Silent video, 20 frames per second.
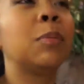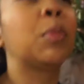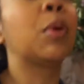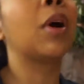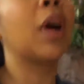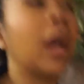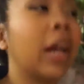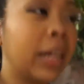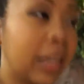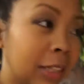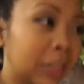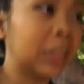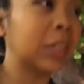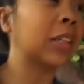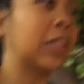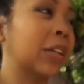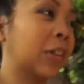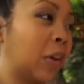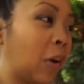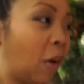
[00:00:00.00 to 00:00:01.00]
Ryan took
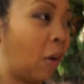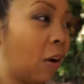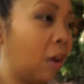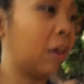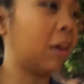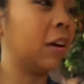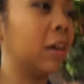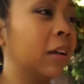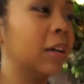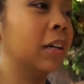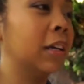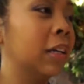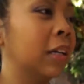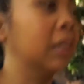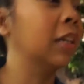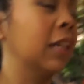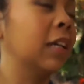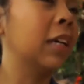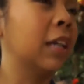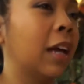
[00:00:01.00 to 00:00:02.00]
the car
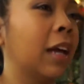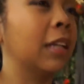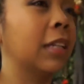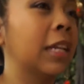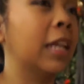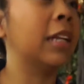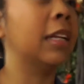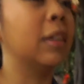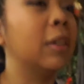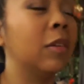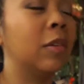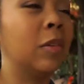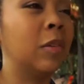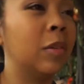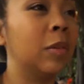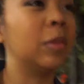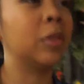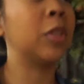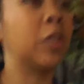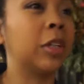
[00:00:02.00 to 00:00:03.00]
and then
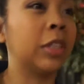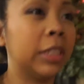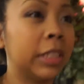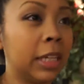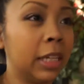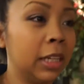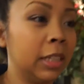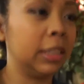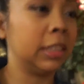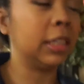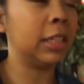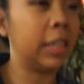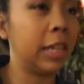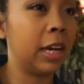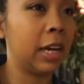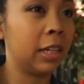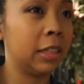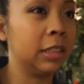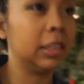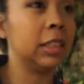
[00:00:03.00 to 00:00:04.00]
took Dylan to
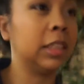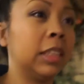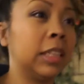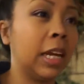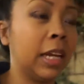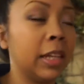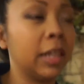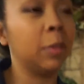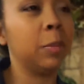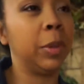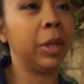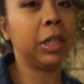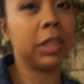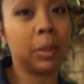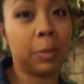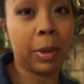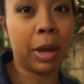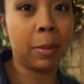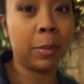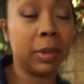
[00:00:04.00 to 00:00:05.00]
dance and then picked
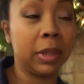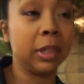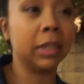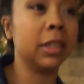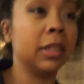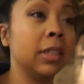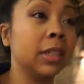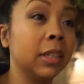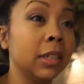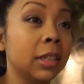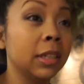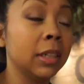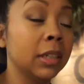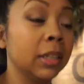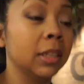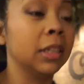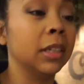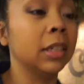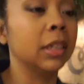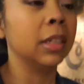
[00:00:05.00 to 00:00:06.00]
up Emma.
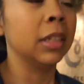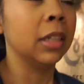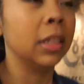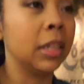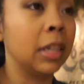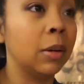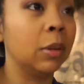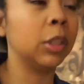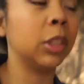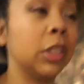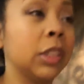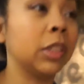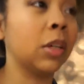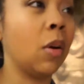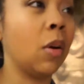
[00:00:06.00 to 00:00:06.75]
I was just